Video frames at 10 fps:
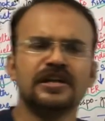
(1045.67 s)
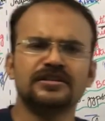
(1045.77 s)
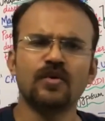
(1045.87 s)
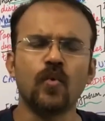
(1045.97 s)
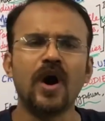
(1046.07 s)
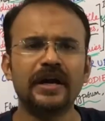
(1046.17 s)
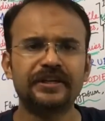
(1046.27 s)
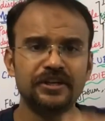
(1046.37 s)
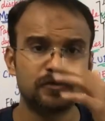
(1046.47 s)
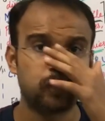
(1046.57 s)
So what
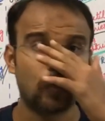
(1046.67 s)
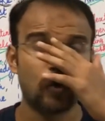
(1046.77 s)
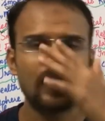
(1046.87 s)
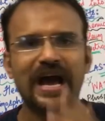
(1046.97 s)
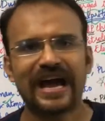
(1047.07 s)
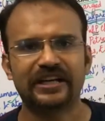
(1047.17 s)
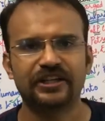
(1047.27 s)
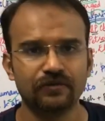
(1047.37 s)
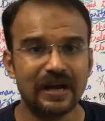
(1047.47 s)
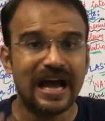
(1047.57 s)
is
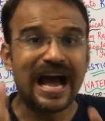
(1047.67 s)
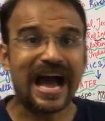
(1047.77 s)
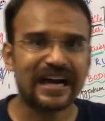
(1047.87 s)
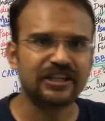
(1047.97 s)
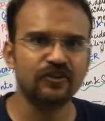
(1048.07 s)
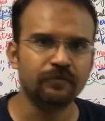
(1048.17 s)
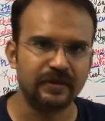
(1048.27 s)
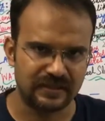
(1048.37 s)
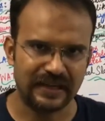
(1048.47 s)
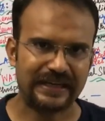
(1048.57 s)
proactive? Active
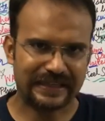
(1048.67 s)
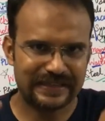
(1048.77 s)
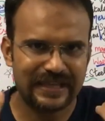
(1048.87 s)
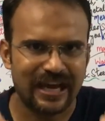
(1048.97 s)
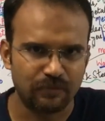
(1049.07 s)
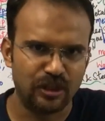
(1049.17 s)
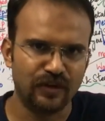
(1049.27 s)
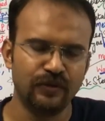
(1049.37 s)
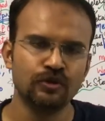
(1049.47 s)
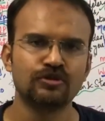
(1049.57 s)
means, let us say I am
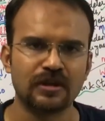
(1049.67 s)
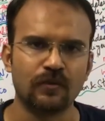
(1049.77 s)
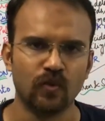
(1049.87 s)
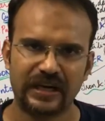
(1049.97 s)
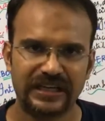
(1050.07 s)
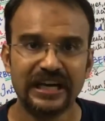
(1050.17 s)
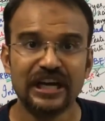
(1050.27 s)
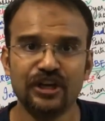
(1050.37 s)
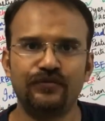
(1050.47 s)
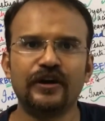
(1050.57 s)
giving you some work.
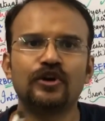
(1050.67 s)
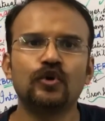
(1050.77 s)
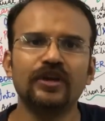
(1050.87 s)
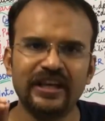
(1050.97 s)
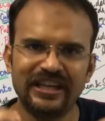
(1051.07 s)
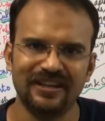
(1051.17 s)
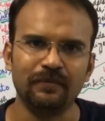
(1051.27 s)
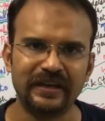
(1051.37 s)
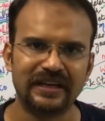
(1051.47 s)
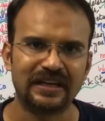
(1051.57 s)
If you are doing it
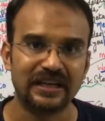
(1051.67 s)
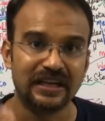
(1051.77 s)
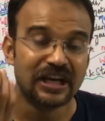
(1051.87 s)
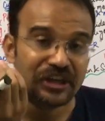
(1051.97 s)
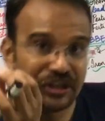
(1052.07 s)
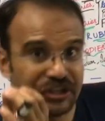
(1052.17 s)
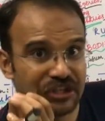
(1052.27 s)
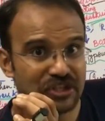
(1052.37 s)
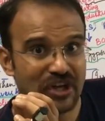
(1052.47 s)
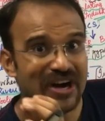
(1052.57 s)
immediately, it
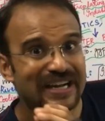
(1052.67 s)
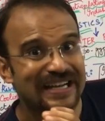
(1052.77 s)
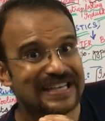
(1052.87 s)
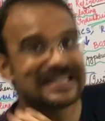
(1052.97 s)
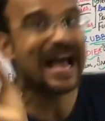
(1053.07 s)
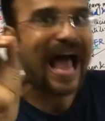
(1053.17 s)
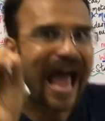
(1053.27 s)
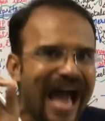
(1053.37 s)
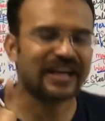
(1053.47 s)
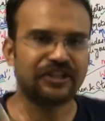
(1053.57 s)
is called as
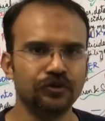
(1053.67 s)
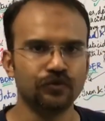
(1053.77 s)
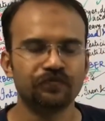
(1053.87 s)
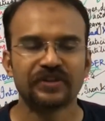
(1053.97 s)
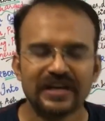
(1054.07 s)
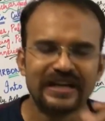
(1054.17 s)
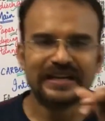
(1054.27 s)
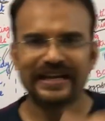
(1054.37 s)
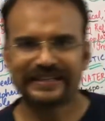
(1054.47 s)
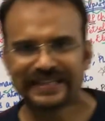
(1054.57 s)
active.
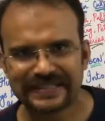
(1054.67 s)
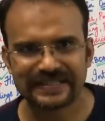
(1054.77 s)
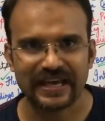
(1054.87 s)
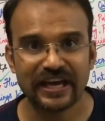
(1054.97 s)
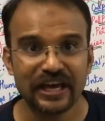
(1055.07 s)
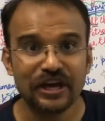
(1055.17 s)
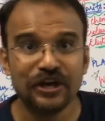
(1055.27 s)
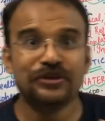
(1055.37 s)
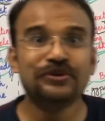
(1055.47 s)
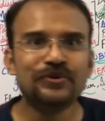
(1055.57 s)
Let us say
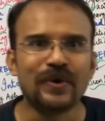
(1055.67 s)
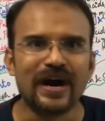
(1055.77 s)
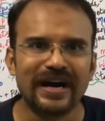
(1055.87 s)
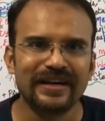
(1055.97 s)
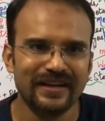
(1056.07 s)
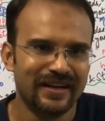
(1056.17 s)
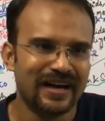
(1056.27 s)
you are